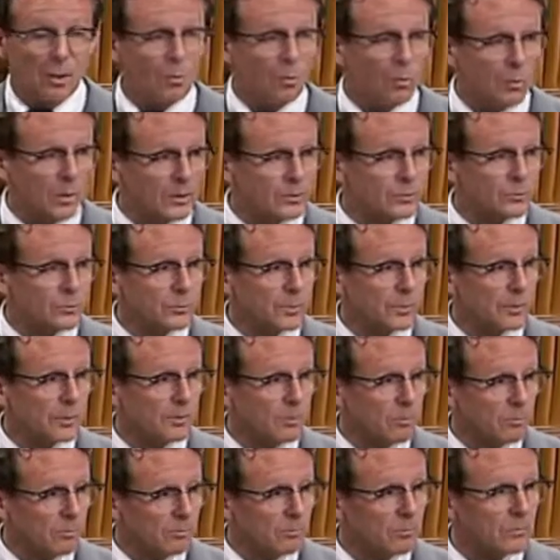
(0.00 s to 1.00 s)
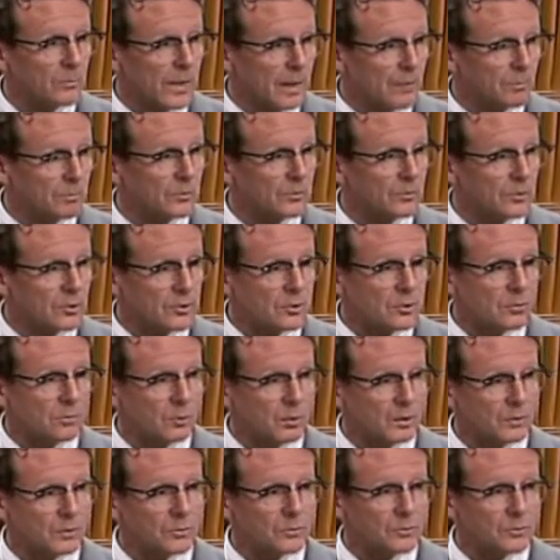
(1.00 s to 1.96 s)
was